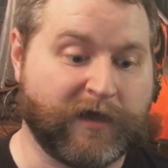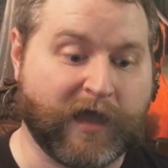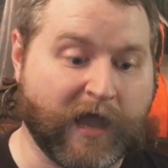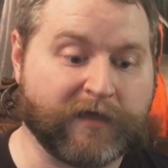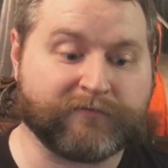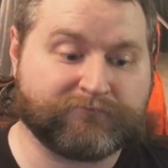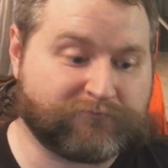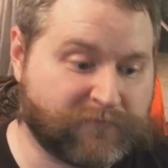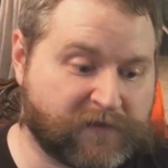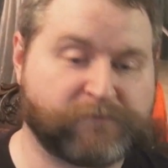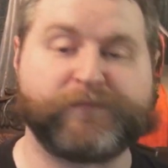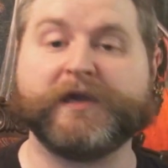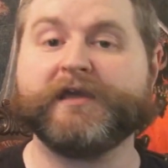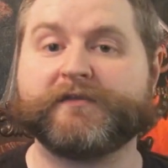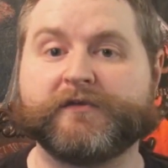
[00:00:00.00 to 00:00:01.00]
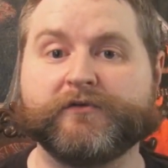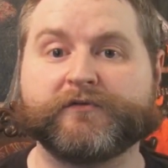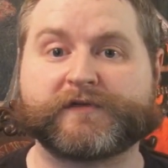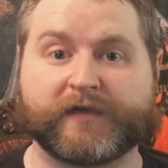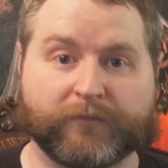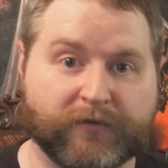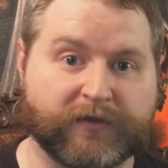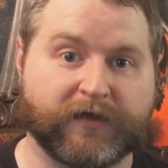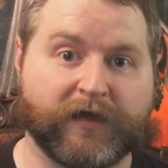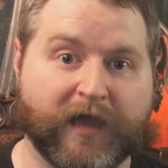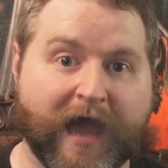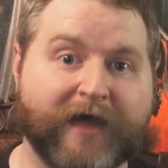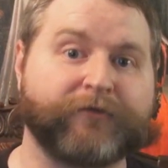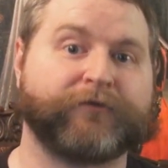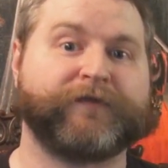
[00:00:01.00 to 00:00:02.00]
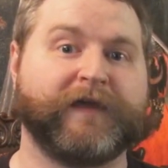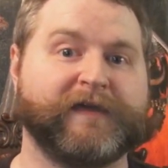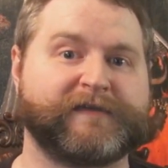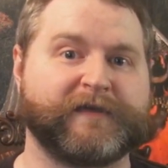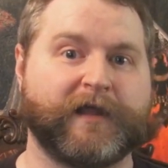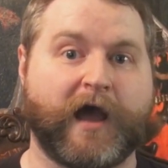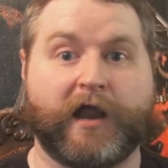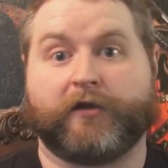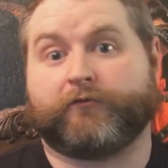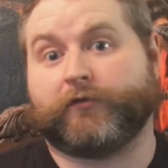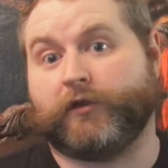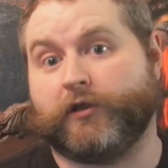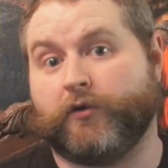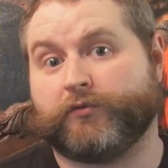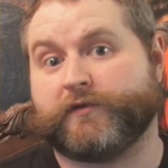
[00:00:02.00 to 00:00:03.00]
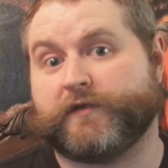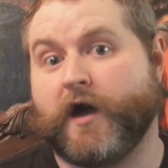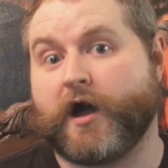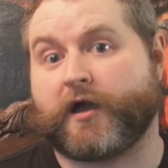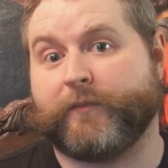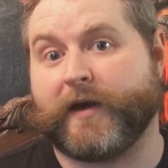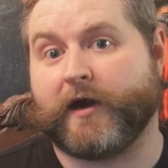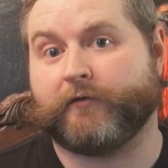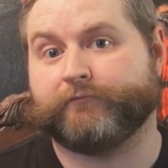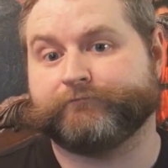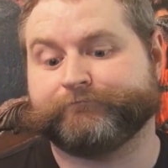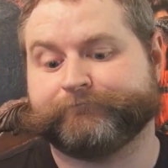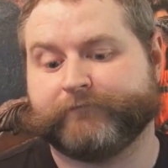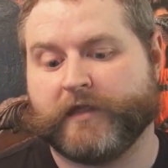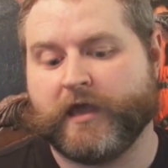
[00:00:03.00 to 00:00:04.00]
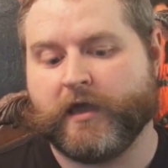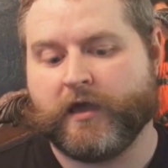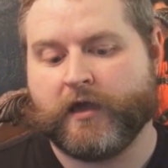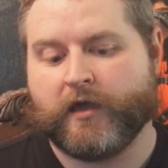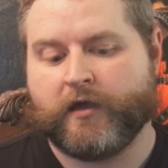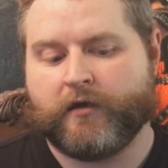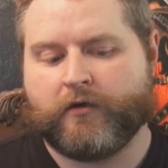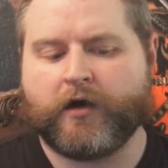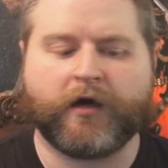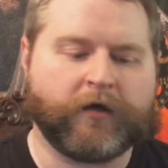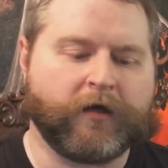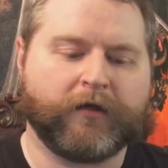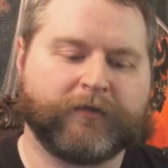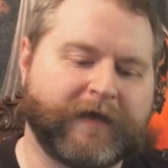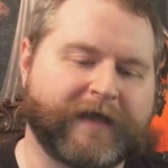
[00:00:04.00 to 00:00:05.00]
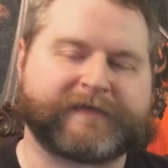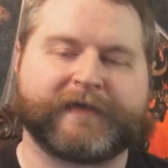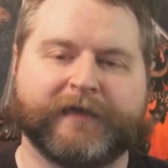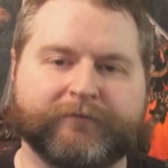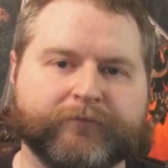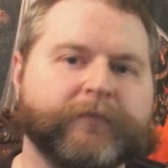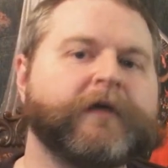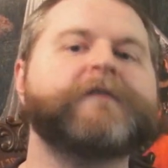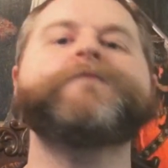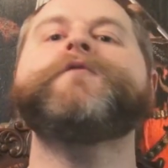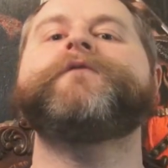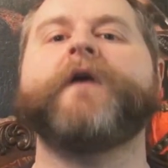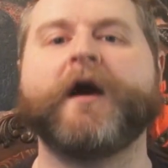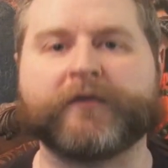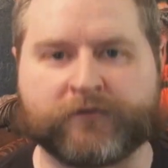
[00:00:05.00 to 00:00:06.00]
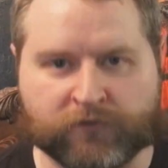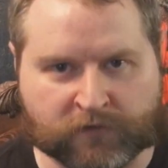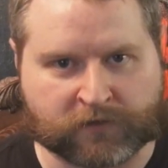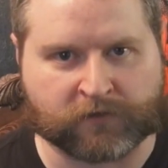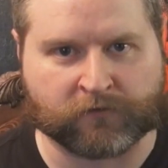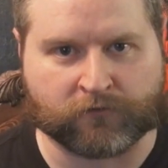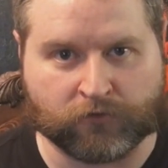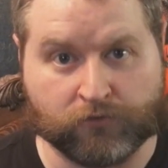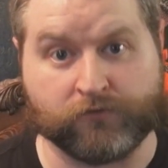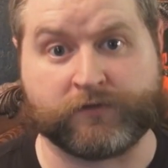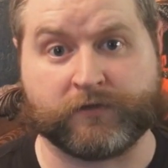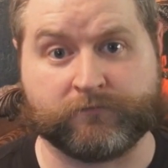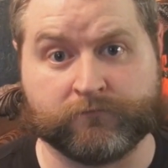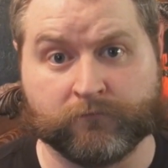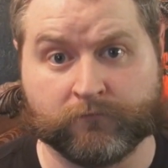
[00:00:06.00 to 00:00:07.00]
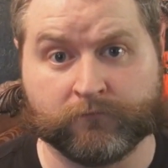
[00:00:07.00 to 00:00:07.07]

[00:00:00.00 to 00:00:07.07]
and speak to some of the other things that I don't really know what to talk about. Oh, that's it. Let's move on to the conclusion.